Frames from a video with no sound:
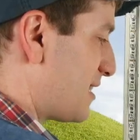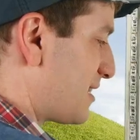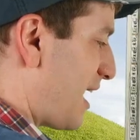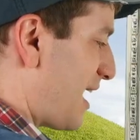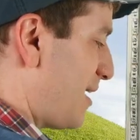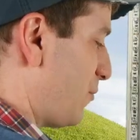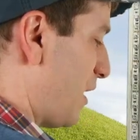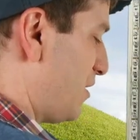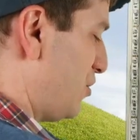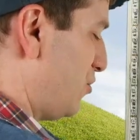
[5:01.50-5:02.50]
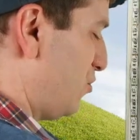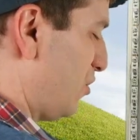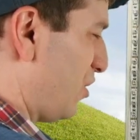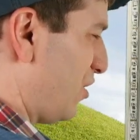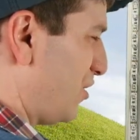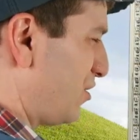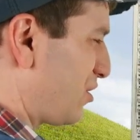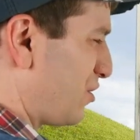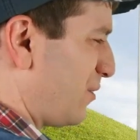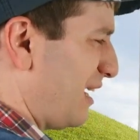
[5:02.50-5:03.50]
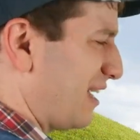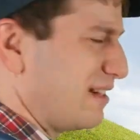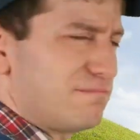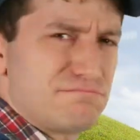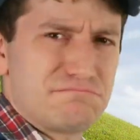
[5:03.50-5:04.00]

the time when you learned Korean,